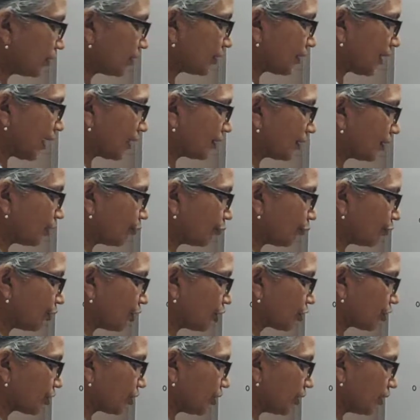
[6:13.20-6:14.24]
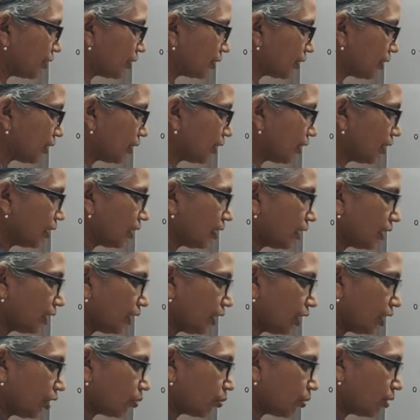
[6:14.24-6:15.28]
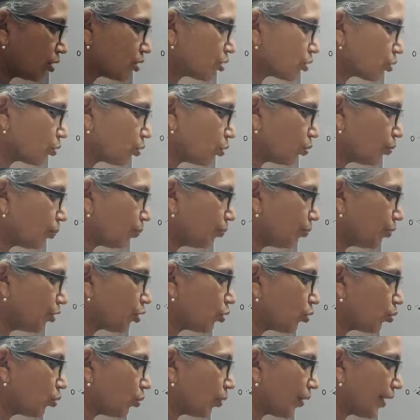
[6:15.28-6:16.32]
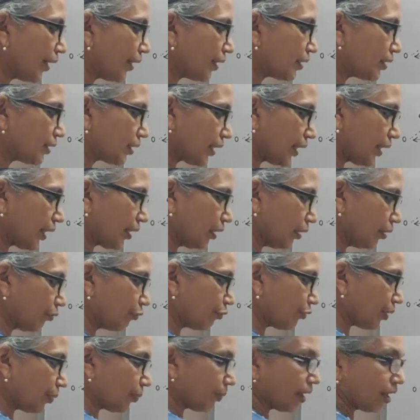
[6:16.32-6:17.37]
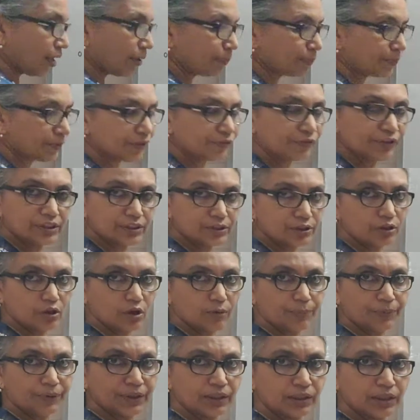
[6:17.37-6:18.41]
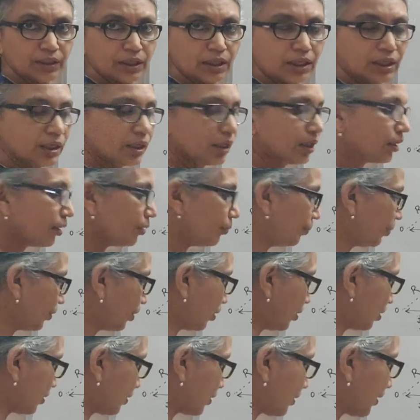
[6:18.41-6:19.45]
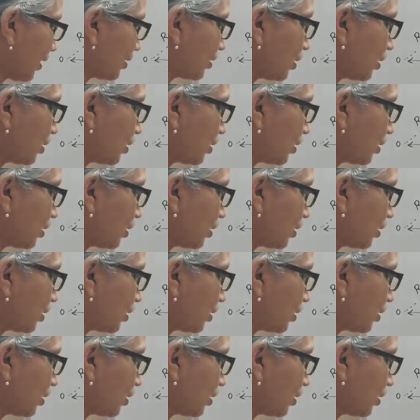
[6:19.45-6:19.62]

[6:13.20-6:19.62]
that static friction is equal to mu s n from our previous topic, because